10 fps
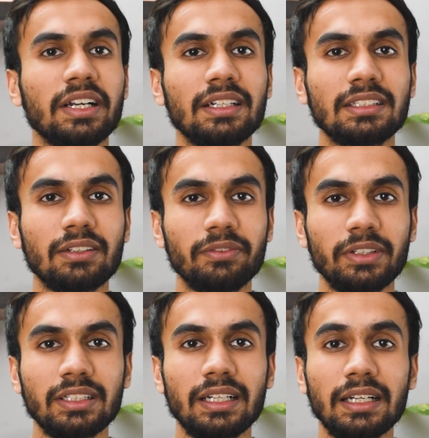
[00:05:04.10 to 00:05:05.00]
read it
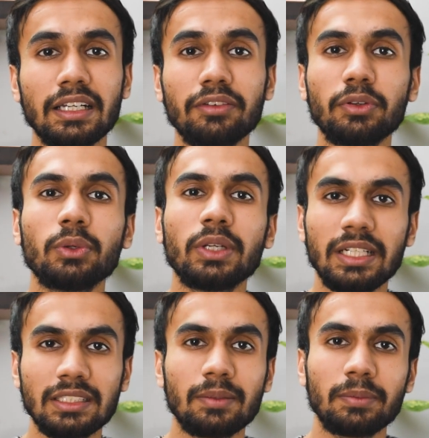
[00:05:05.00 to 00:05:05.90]
somewhere that if you
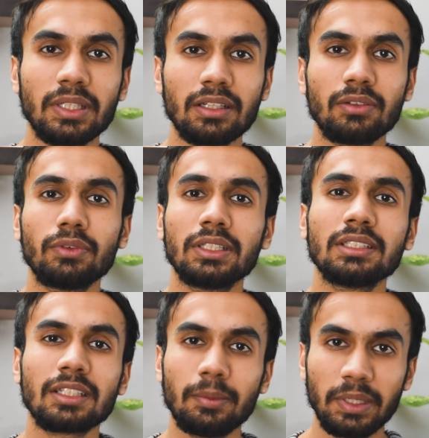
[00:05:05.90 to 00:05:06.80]
read something which
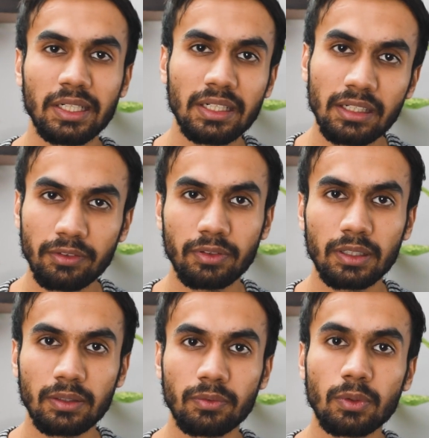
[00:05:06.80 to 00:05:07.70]
is completely
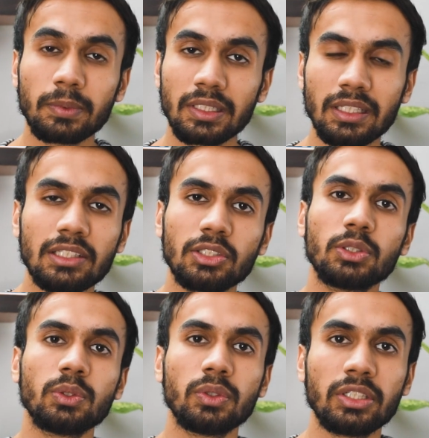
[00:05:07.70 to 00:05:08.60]
different from the things you
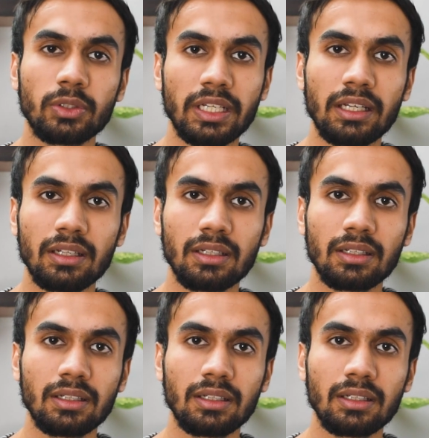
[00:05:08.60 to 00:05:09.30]
do in your day,